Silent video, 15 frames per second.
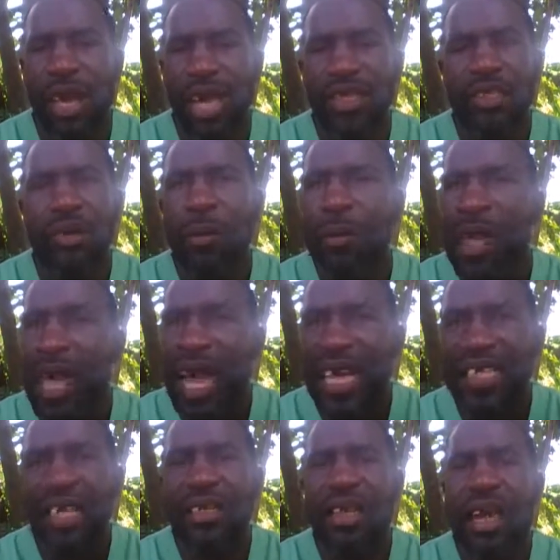And so
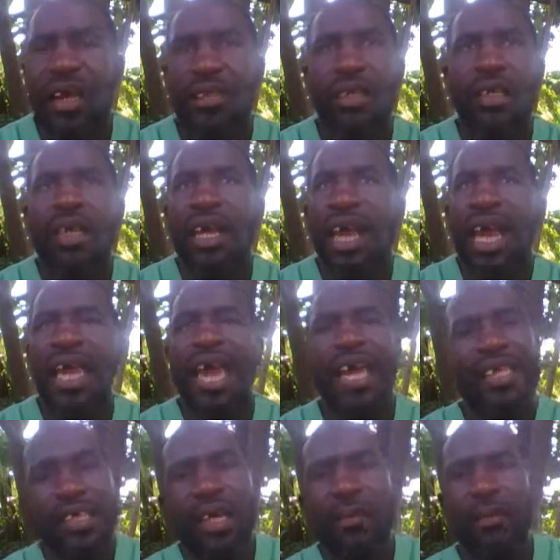as a doctor,
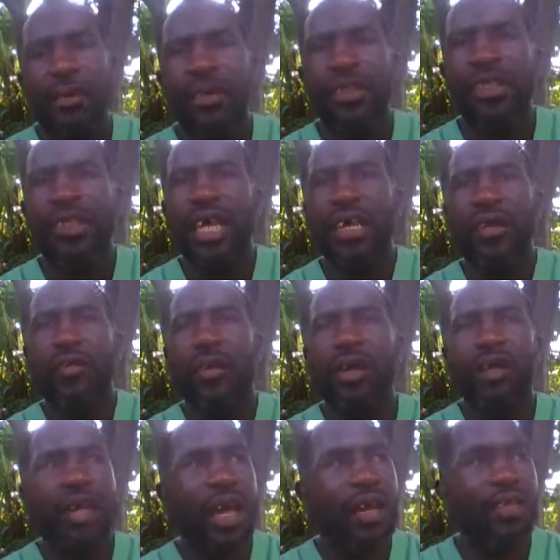I tell persons that the
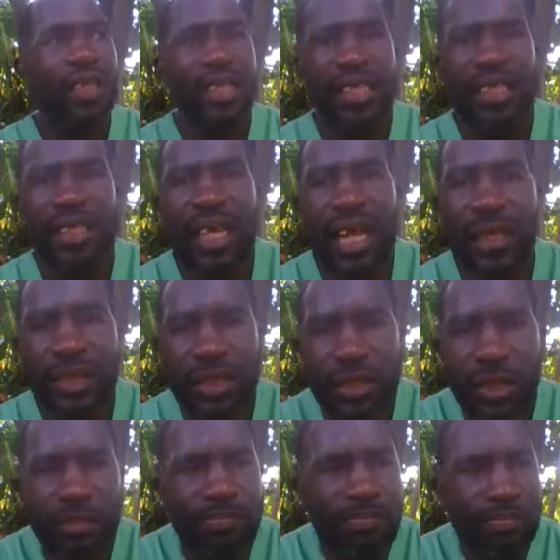word doctor is not
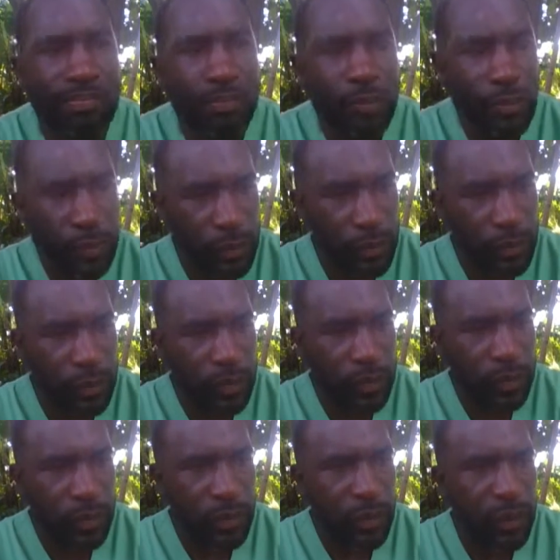some
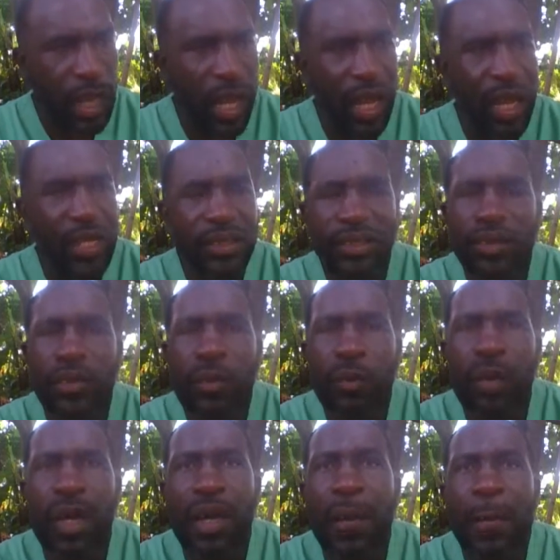
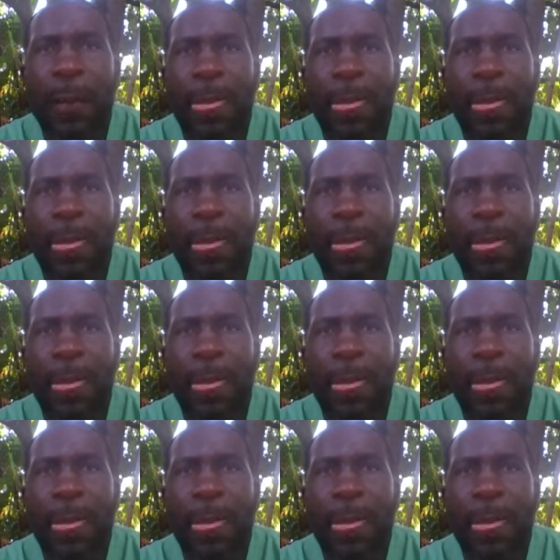super